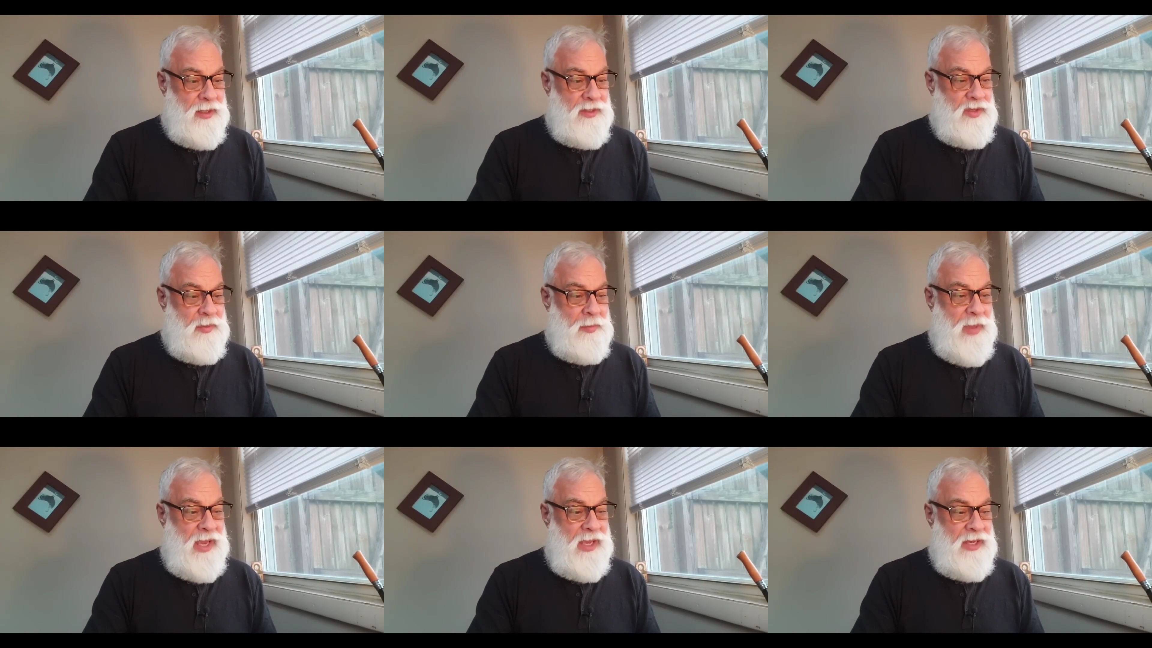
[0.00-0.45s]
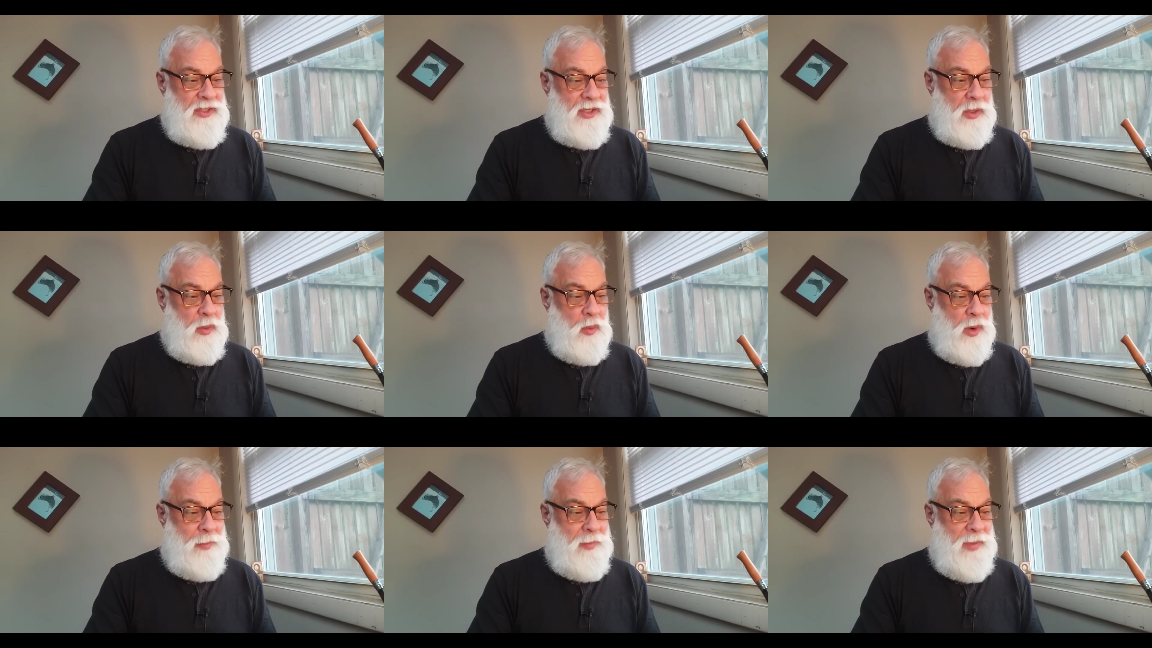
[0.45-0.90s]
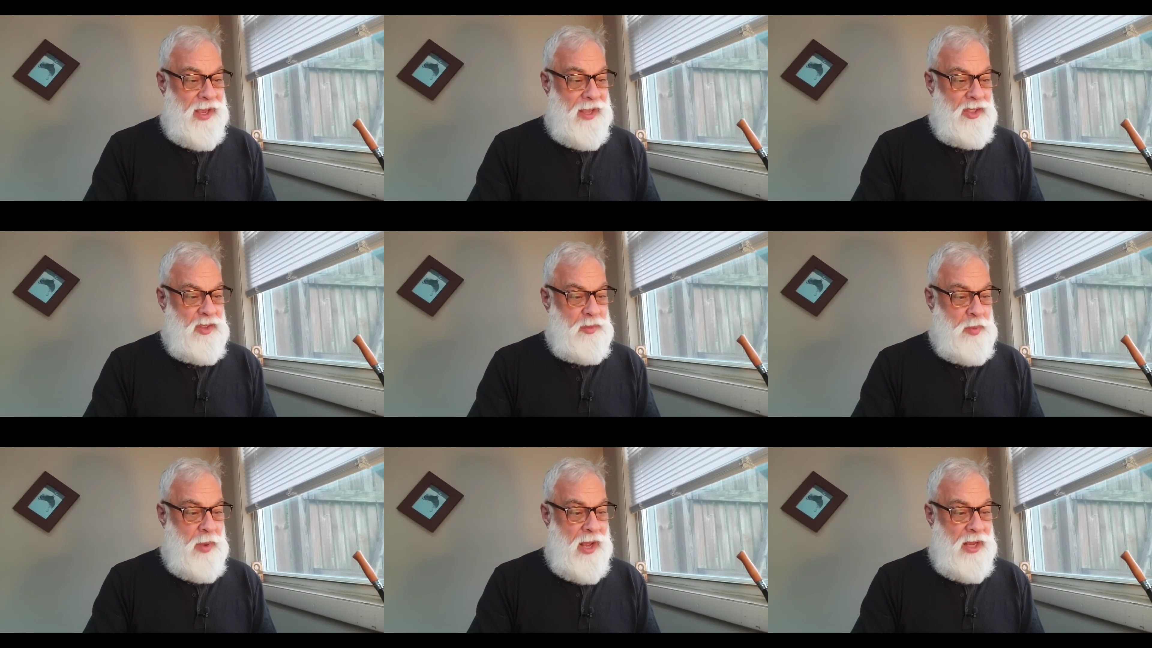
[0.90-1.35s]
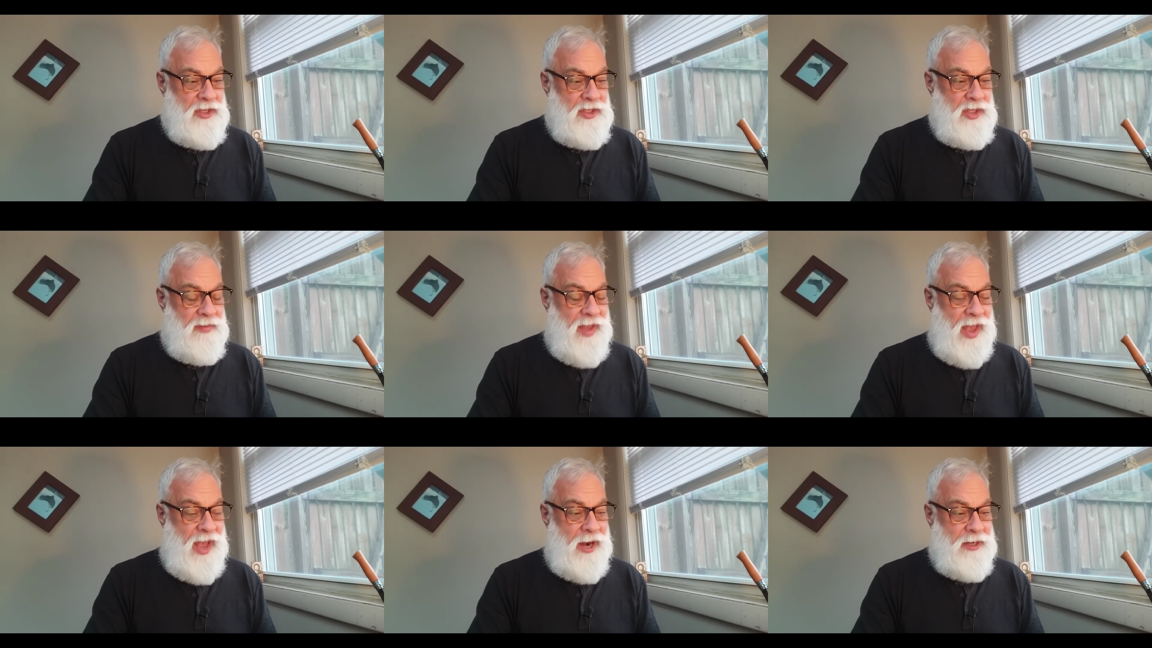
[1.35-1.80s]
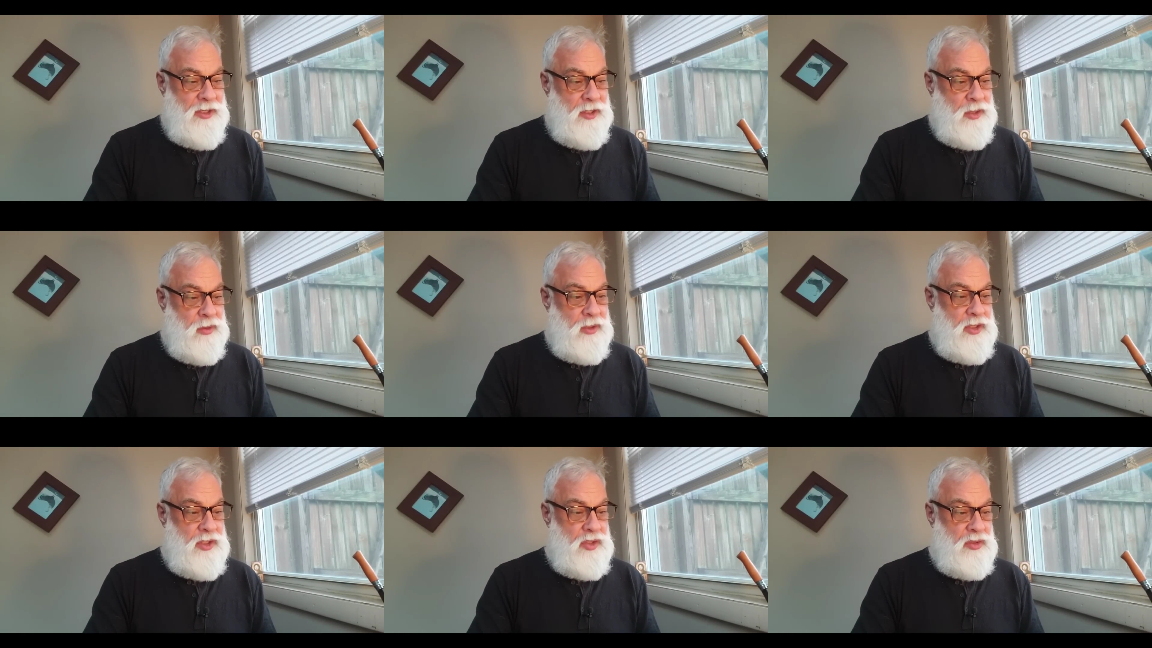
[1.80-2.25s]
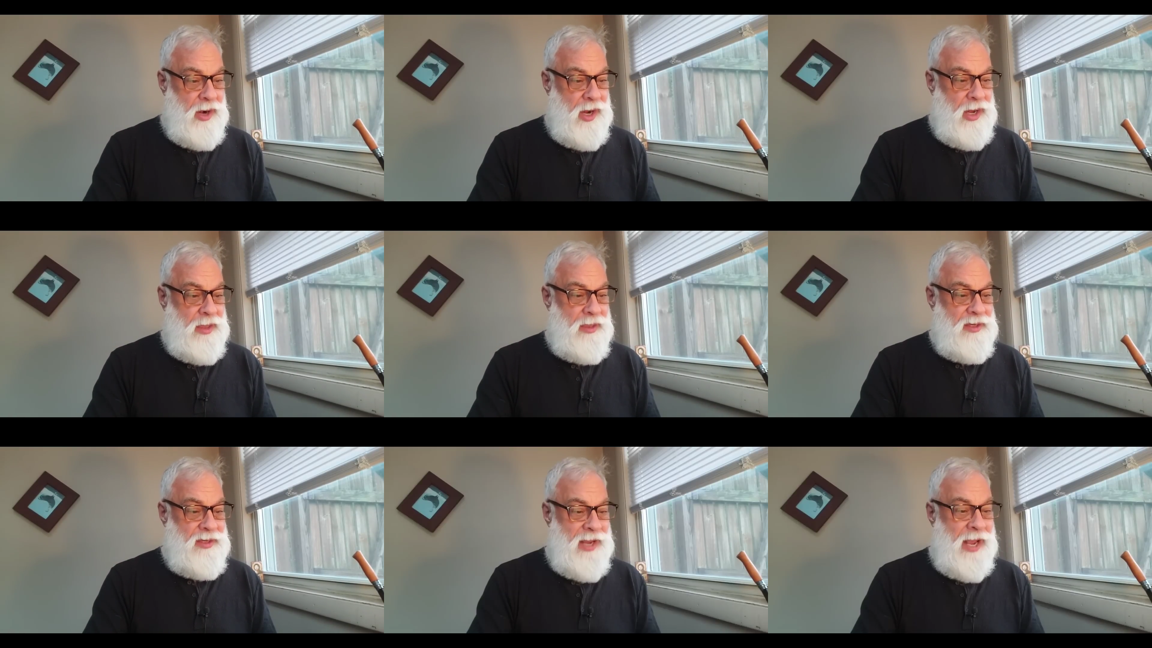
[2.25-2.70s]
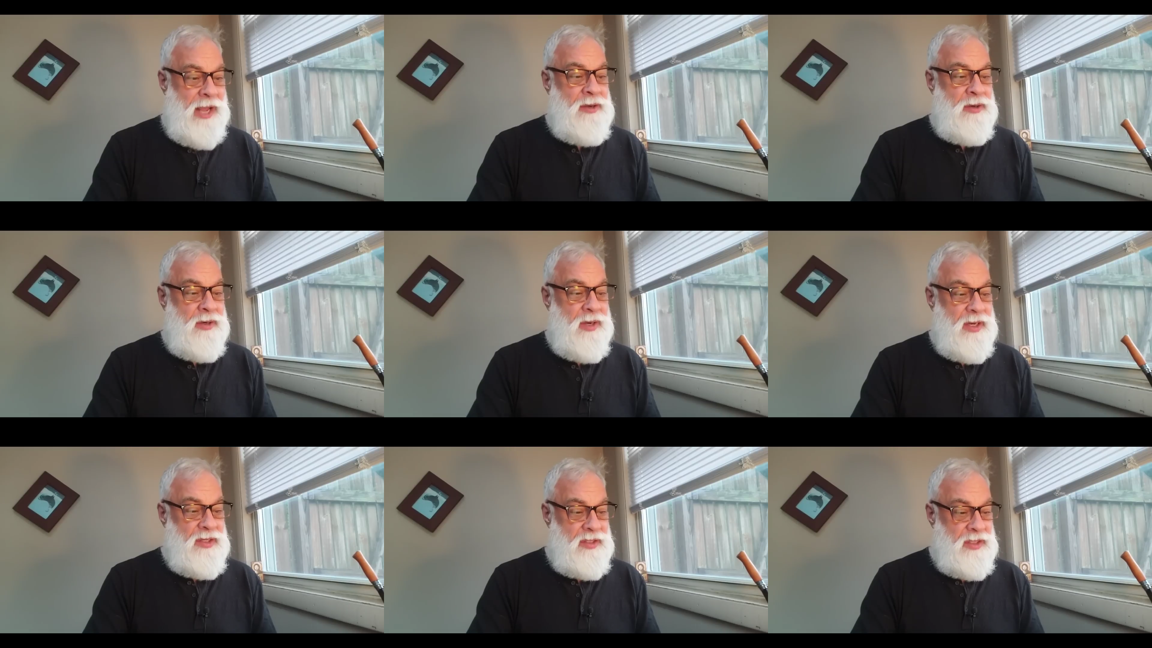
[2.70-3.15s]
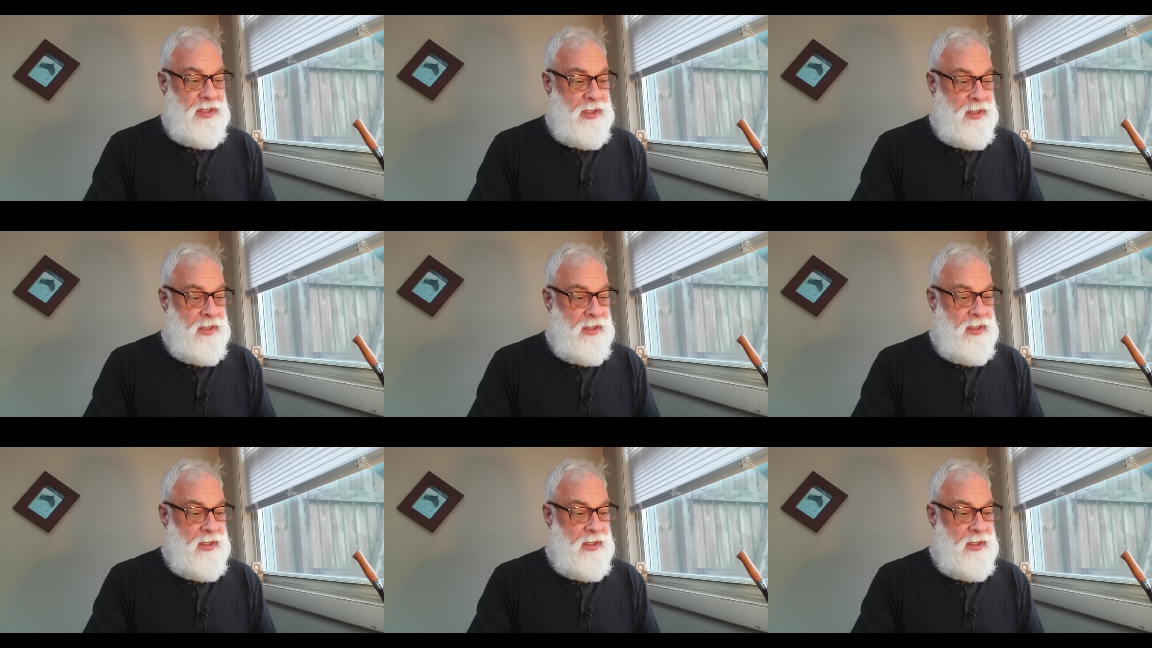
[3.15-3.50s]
It's amazing what a man's positive attitude, strength, tenderness,